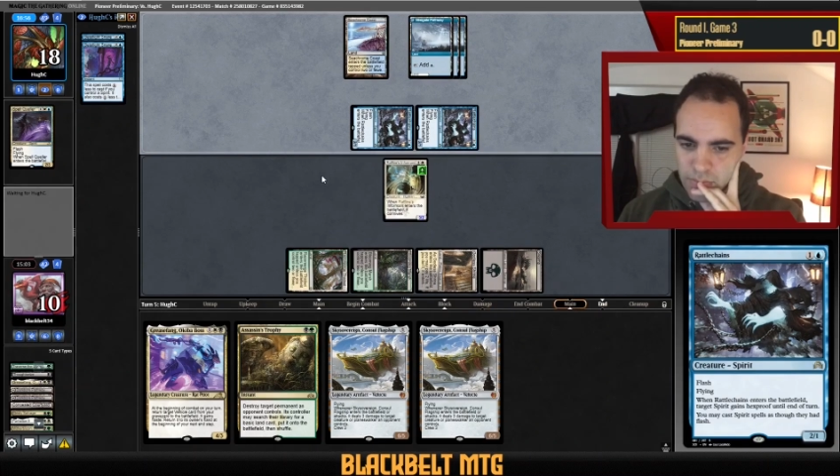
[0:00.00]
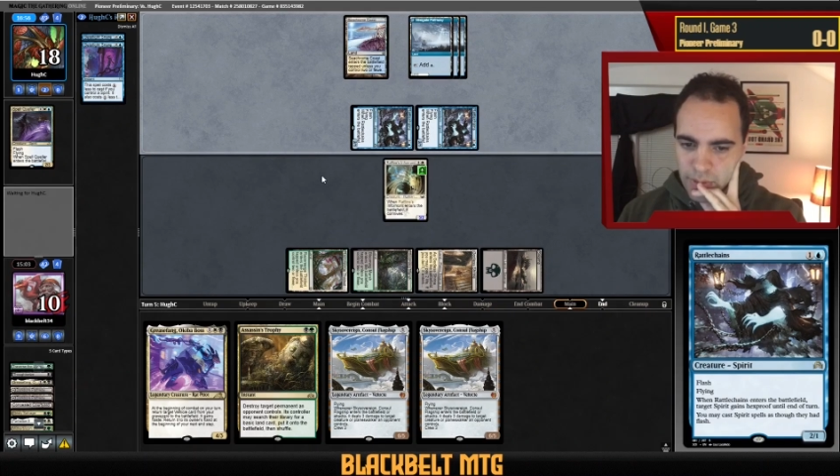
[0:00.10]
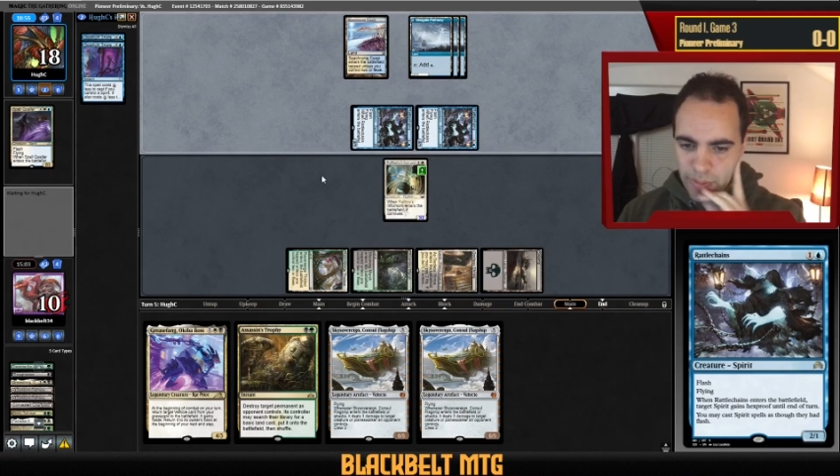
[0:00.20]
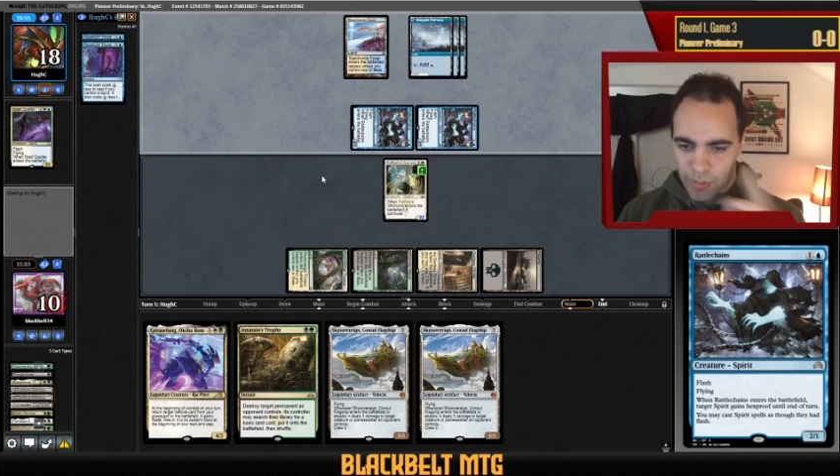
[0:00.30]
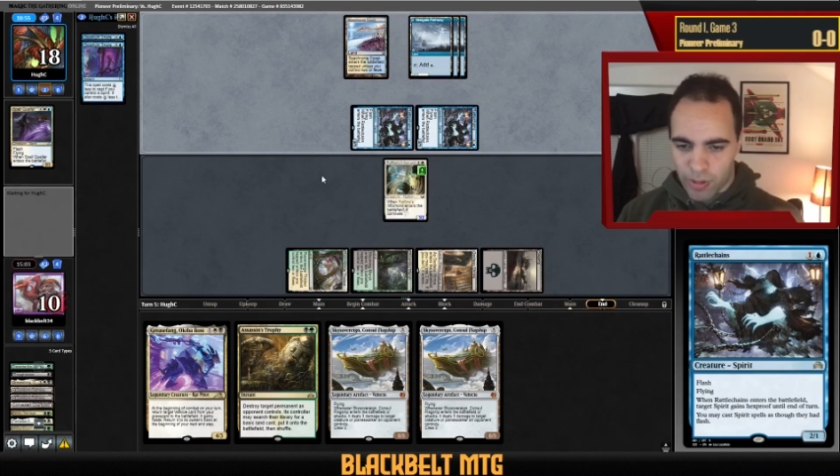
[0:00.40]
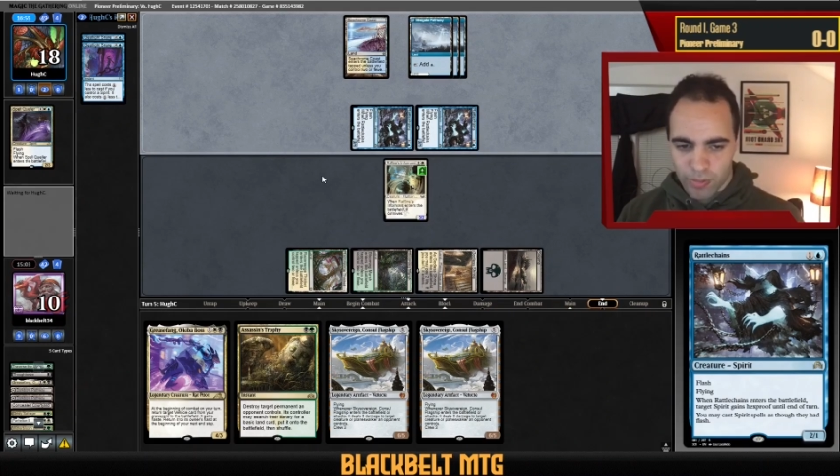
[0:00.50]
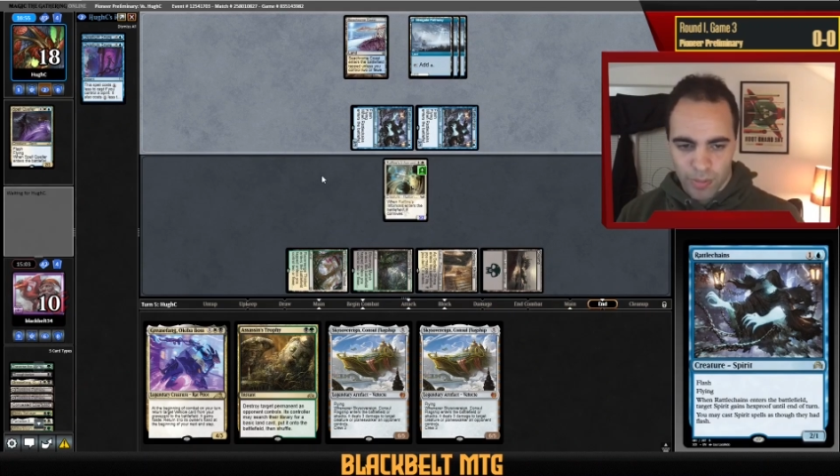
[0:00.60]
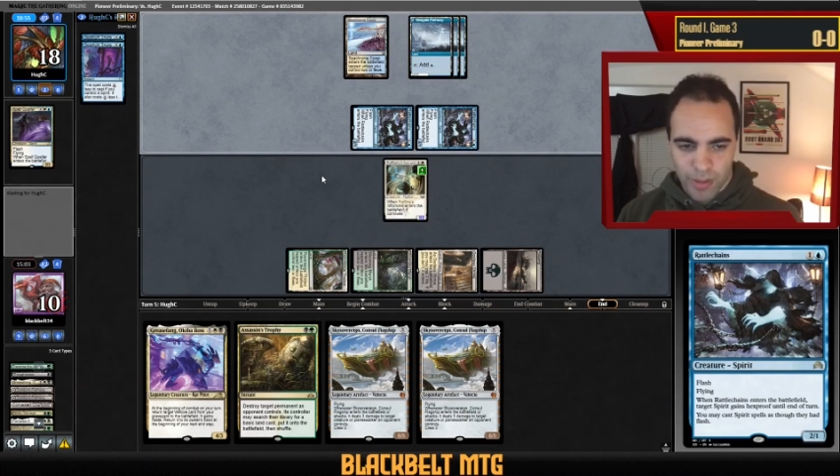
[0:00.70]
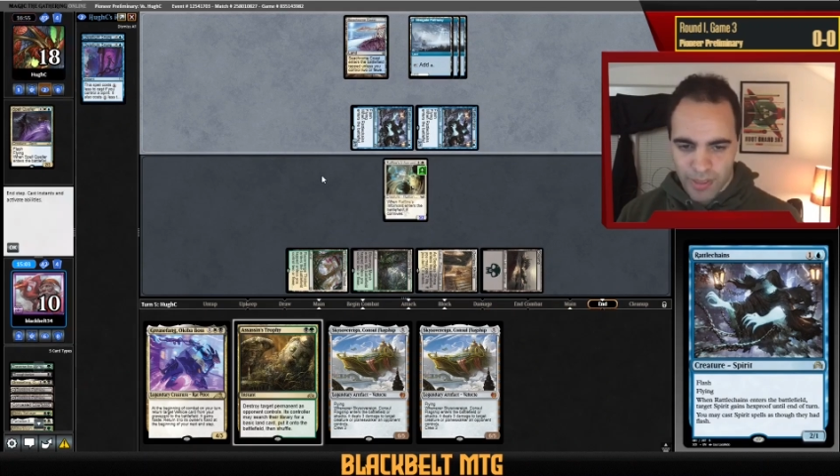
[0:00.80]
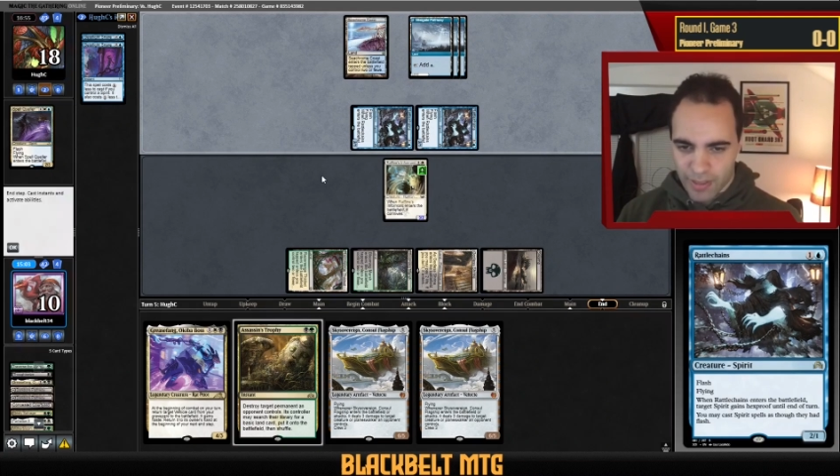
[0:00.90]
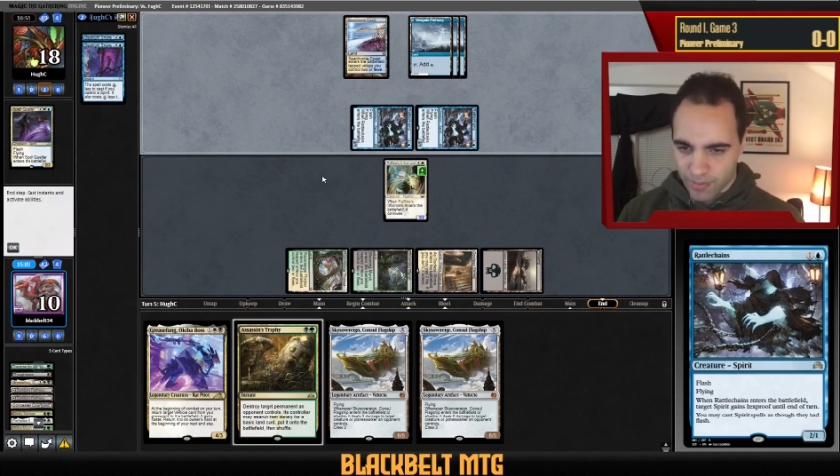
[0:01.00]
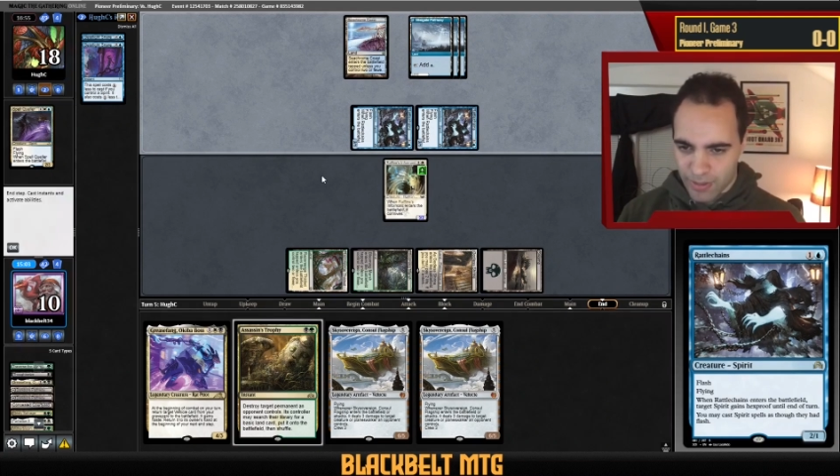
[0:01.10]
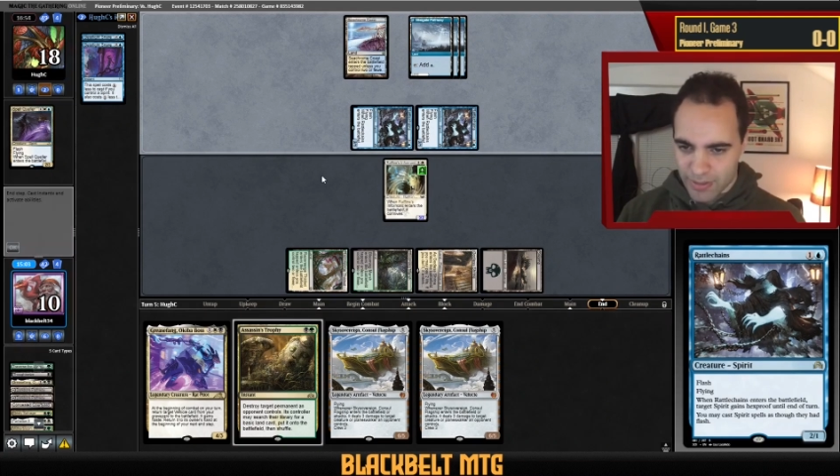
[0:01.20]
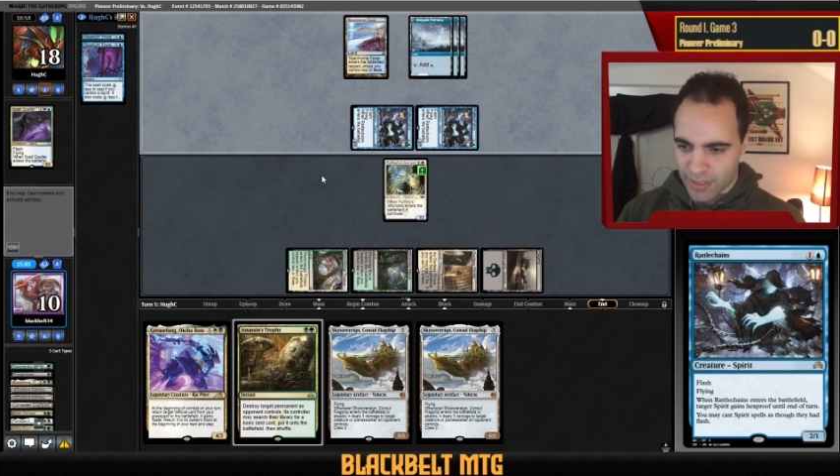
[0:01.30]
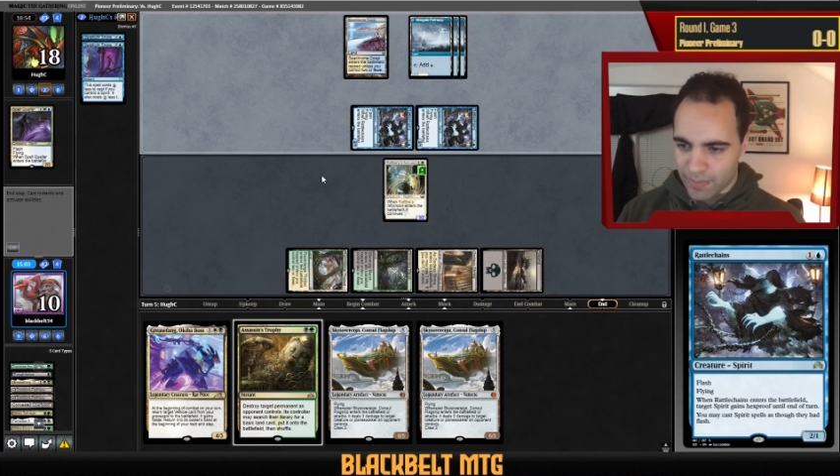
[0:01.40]
I mean, we're probably not gonna win
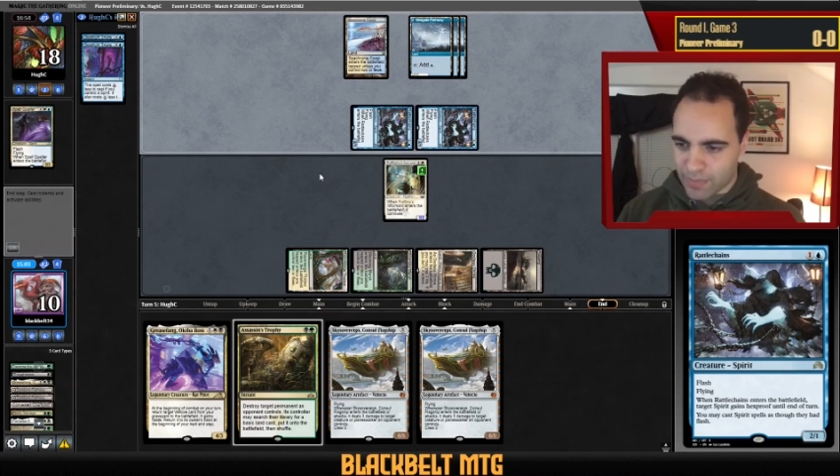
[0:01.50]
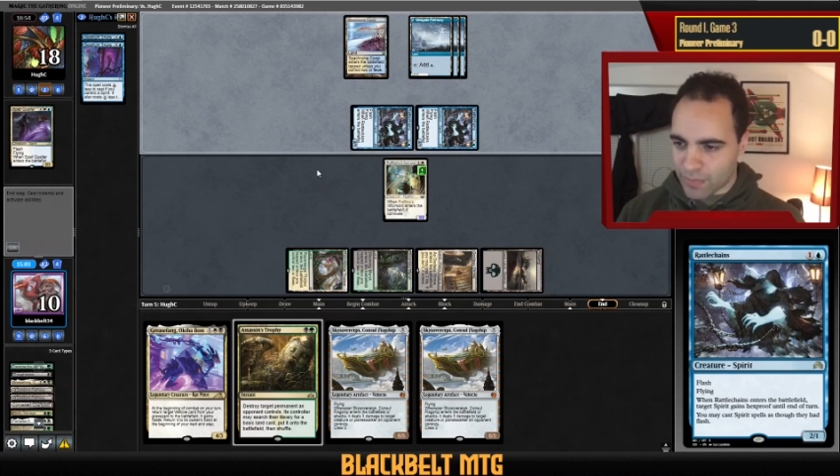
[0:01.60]
this game.